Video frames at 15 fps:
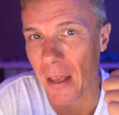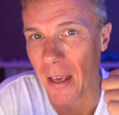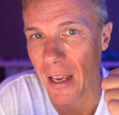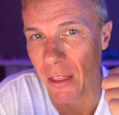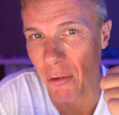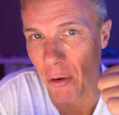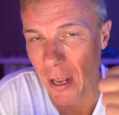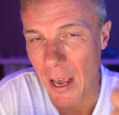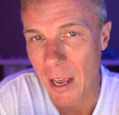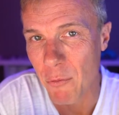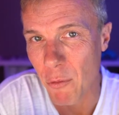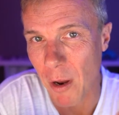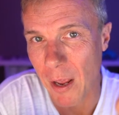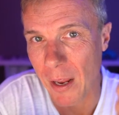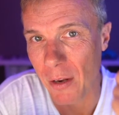either it had
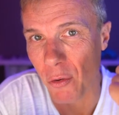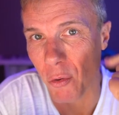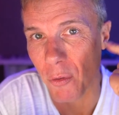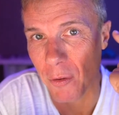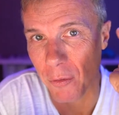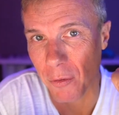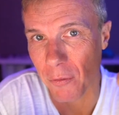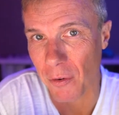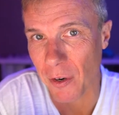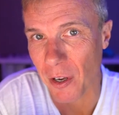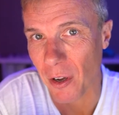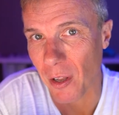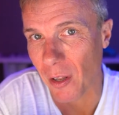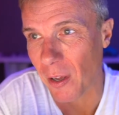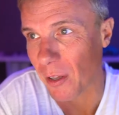rained or there was a very
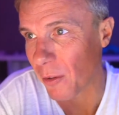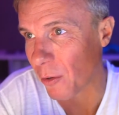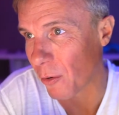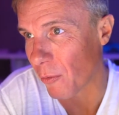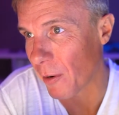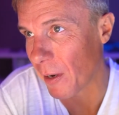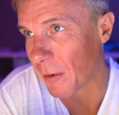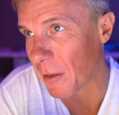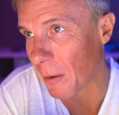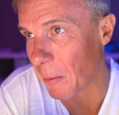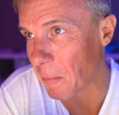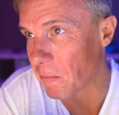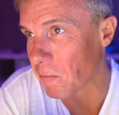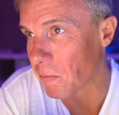high likelihood of rain coming.